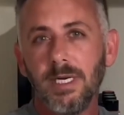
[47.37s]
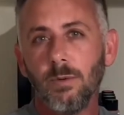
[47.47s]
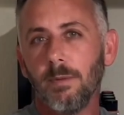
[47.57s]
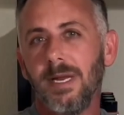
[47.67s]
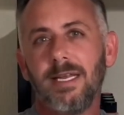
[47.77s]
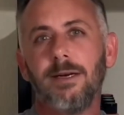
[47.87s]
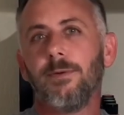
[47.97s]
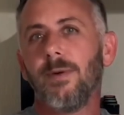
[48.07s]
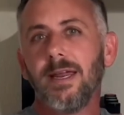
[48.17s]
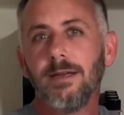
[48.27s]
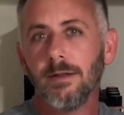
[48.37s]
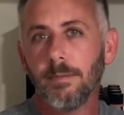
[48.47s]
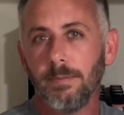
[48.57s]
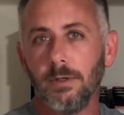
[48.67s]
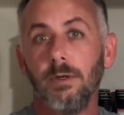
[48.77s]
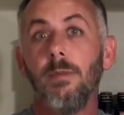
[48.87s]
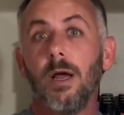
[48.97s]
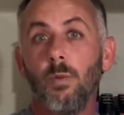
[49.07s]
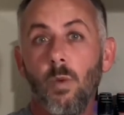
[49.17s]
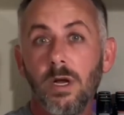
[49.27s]
making a regular bloom
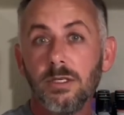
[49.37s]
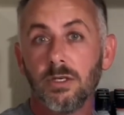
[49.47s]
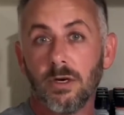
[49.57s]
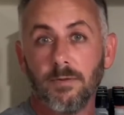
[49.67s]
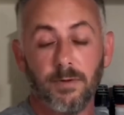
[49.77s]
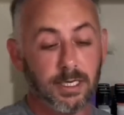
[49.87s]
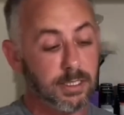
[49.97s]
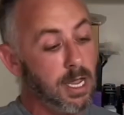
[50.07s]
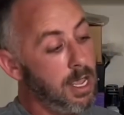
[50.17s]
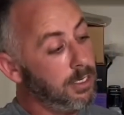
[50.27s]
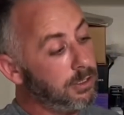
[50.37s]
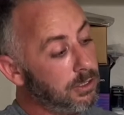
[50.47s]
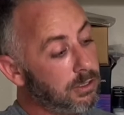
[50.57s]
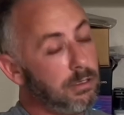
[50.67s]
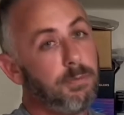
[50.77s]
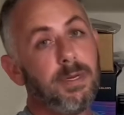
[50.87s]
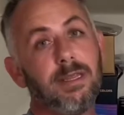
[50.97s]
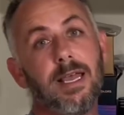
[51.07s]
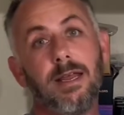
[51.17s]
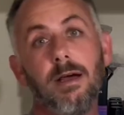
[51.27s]
on one surface,
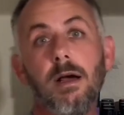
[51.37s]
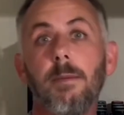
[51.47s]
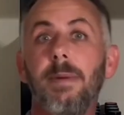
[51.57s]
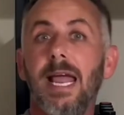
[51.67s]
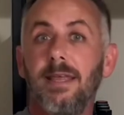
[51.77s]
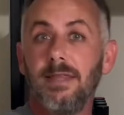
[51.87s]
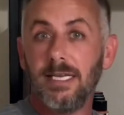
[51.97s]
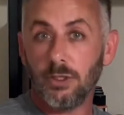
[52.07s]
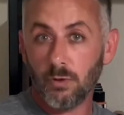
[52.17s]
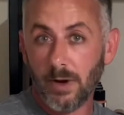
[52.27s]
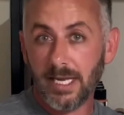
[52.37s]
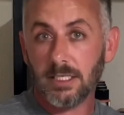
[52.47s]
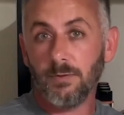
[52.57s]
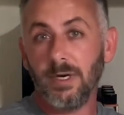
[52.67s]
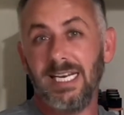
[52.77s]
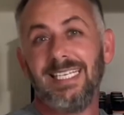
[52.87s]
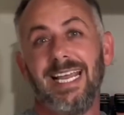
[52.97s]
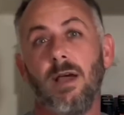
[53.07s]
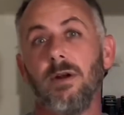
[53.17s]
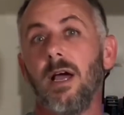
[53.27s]
scooping that up, and then transferring it
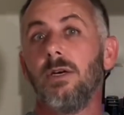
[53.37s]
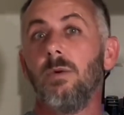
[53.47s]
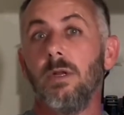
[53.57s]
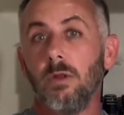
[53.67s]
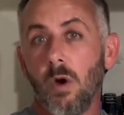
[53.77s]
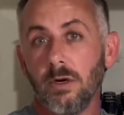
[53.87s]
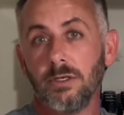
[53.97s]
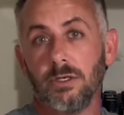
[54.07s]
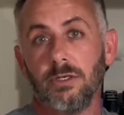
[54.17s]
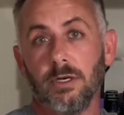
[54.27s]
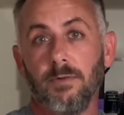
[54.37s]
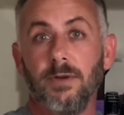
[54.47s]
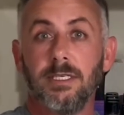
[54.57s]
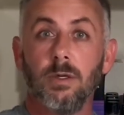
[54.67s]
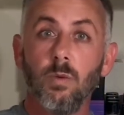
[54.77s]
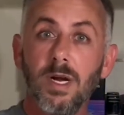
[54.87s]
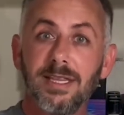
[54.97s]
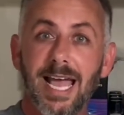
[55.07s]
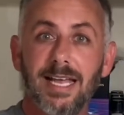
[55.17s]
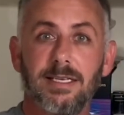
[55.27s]
down onto a larger surface. And
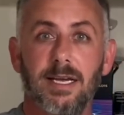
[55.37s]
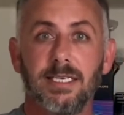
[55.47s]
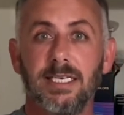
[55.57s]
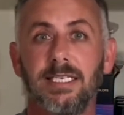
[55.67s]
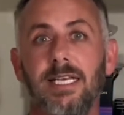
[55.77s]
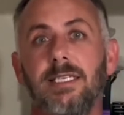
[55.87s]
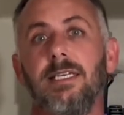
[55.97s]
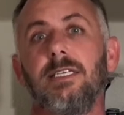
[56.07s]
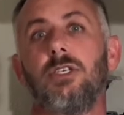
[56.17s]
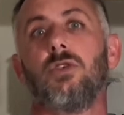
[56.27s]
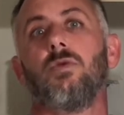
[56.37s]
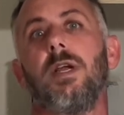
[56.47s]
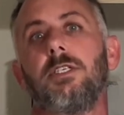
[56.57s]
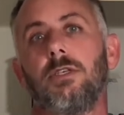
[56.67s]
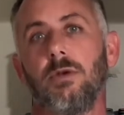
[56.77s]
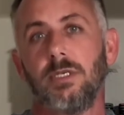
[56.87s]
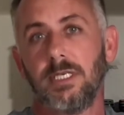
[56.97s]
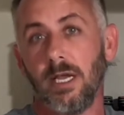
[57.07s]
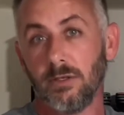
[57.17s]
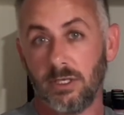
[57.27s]
what that does is that's going to stretch those
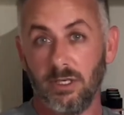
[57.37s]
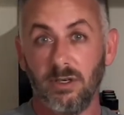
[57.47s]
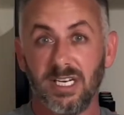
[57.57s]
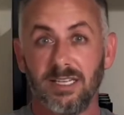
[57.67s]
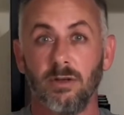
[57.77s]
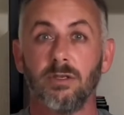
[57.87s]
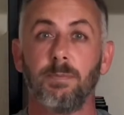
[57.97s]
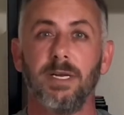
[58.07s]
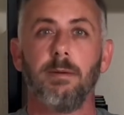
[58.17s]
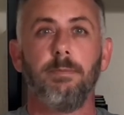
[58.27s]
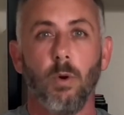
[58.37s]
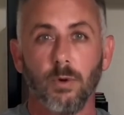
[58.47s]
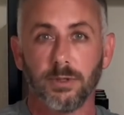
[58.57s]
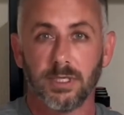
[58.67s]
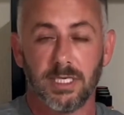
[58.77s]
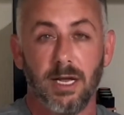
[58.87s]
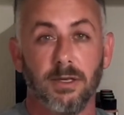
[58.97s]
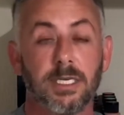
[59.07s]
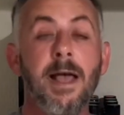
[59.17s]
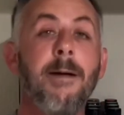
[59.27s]
cells, so you'll get those big boulder
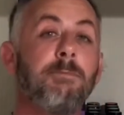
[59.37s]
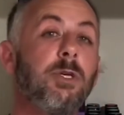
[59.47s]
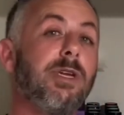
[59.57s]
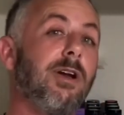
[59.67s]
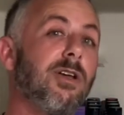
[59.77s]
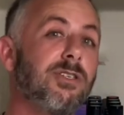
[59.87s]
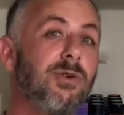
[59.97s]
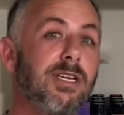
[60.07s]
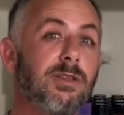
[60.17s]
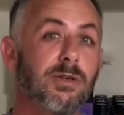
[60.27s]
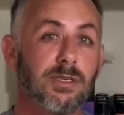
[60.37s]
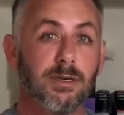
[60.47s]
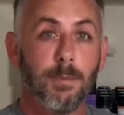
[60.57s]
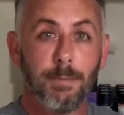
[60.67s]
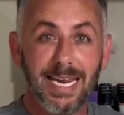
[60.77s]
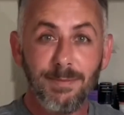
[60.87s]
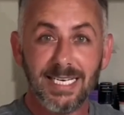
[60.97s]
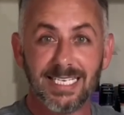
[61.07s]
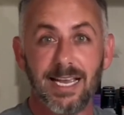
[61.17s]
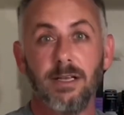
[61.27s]
cells. You can also get those little baby
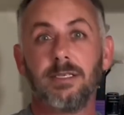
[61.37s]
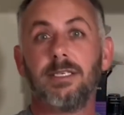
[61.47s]
cells